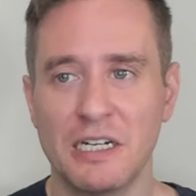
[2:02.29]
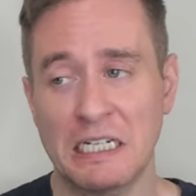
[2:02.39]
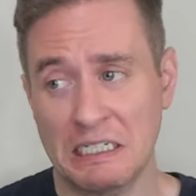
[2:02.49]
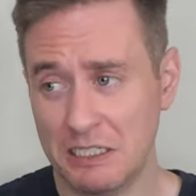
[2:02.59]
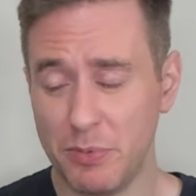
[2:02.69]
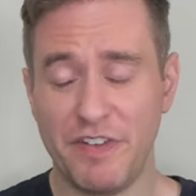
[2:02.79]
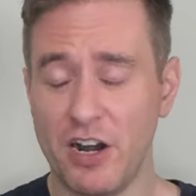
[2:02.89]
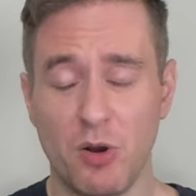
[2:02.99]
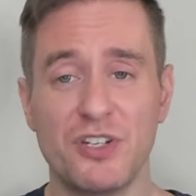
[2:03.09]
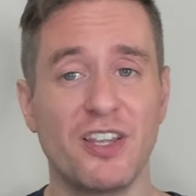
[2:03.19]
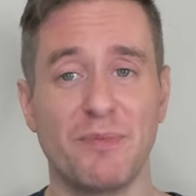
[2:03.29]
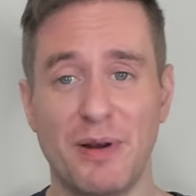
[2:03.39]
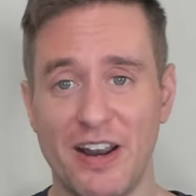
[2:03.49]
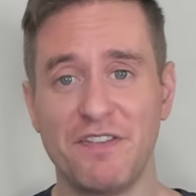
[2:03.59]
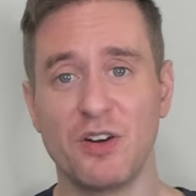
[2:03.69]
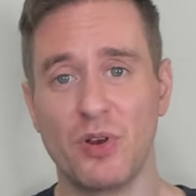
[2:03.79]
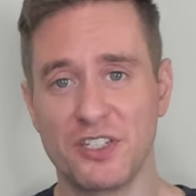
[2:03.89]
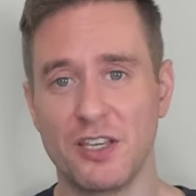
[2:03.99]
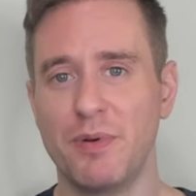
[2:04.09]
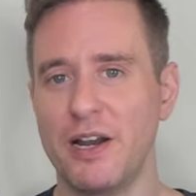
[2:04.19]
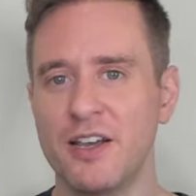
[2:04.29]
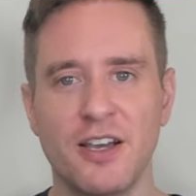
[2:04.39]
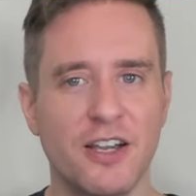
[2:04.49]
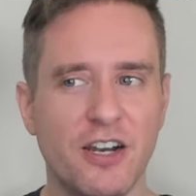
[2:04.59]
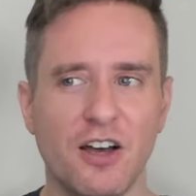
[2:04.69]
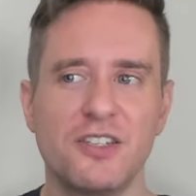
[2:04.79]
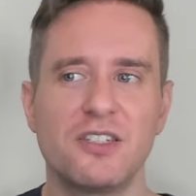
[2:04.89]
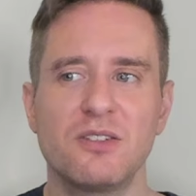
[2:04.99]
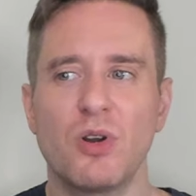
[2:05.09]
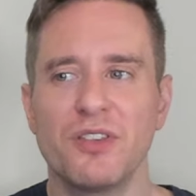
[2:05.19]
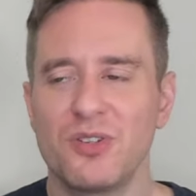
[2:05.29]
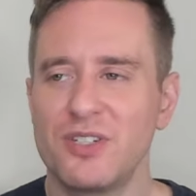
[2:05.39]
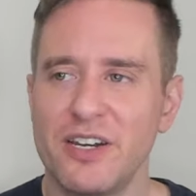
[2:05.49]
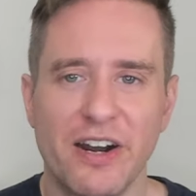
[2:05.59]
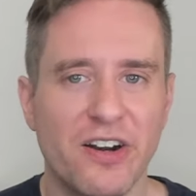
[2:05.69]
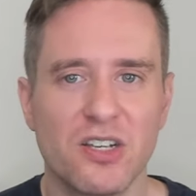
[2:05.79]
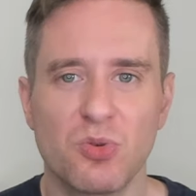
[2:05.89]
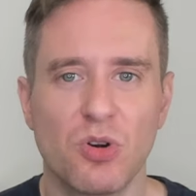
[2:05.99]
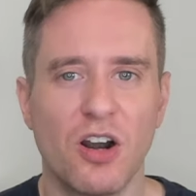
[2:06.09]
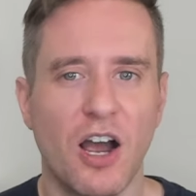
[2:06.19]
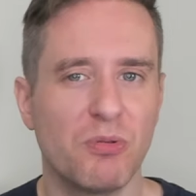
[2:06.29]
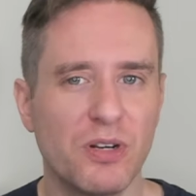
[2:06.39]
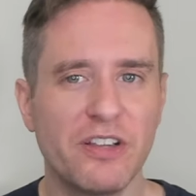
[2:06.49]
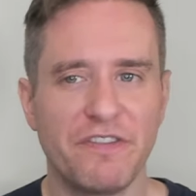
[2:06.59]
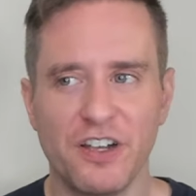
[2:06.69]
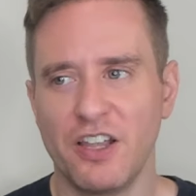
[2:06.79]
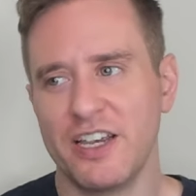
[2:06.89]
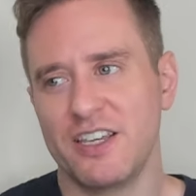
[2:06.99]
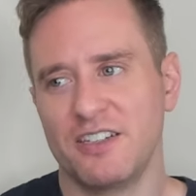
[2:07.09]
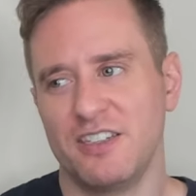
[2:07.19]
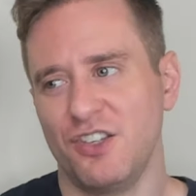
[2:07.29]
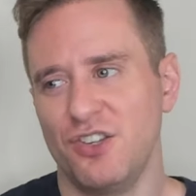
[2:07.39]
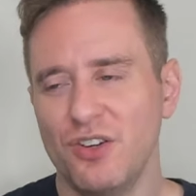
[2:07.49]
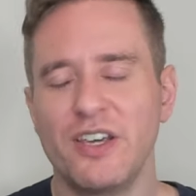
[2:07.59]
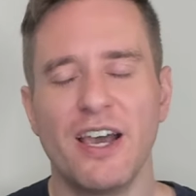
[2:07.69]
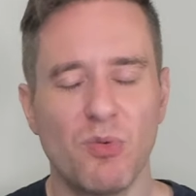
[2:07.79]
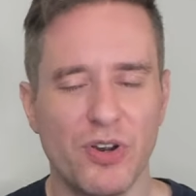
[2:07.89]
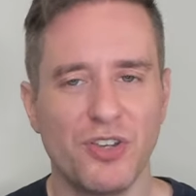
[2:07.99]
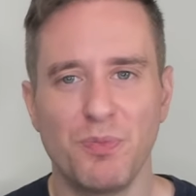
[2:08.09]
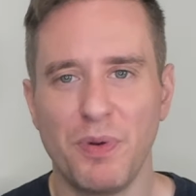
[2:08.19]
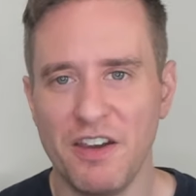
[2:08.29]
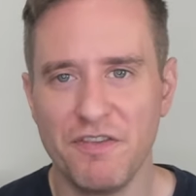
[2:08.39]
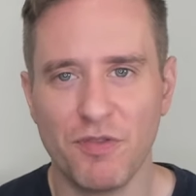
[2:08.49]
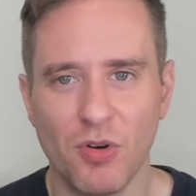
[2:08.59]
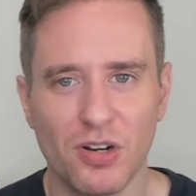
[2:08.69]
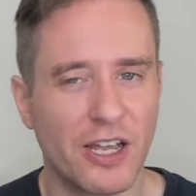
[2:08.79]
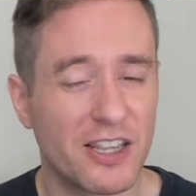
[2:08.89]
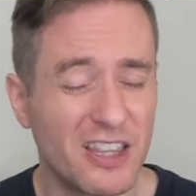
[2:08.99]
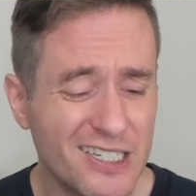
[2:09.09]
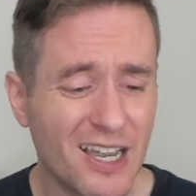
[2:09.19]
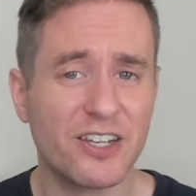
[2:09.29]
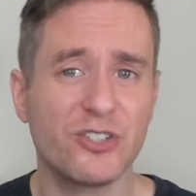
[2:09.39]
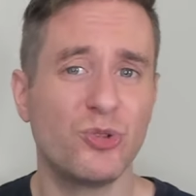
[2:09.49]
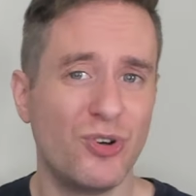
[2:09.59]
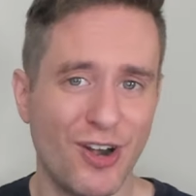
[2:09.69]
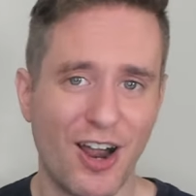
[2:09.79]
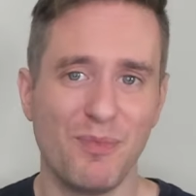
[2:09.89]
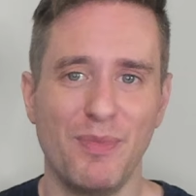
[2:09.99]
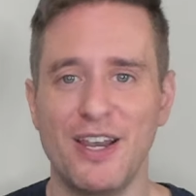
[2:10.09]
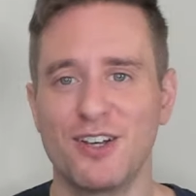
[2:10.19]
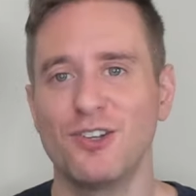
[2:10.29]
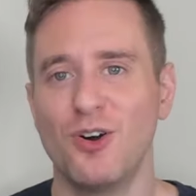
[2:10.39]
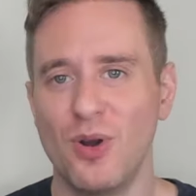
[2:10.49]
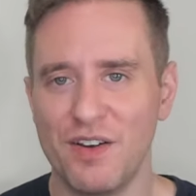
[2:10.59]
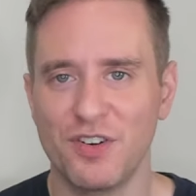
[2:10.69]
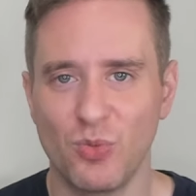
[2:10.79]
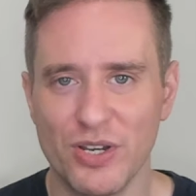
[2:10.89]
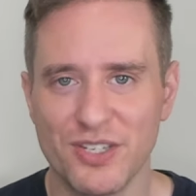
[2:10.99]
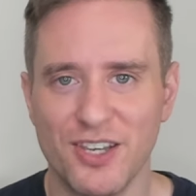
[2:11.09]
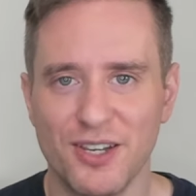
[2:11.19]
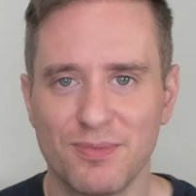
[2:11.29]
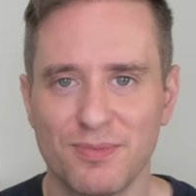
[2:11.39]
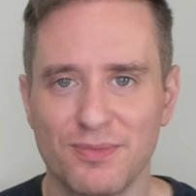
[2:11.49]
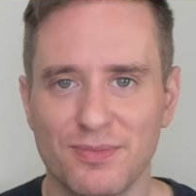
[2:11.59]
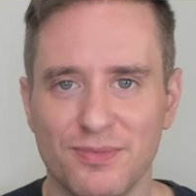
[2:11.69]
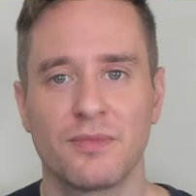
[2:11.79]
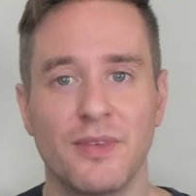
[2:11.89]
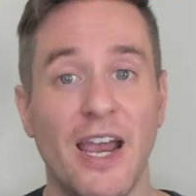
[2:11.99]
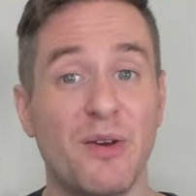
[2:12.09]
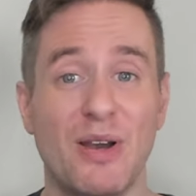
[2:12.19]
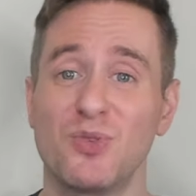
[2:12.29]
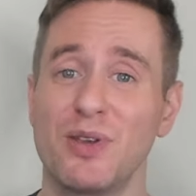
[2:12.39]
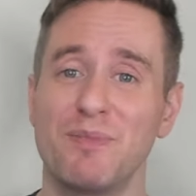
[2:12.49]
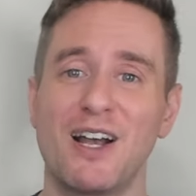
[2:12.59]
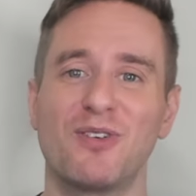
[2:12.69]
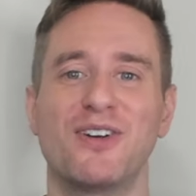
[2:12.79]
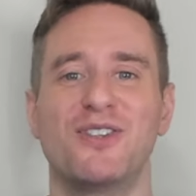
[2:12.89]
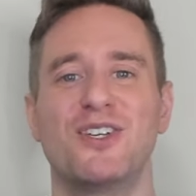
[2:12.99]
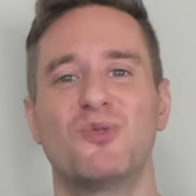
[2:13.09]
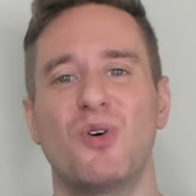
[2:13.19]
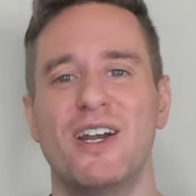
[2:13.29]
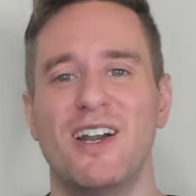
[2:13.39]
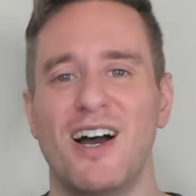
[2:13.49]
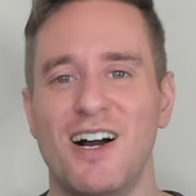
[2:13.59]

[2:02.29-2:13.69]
To be fair, I wish that about every whiskey, but no, this is one of those scenarios where I really feel like you get what you pay for. Like, these guys do not make low effort whiskey. Anyway, swing back around to this one.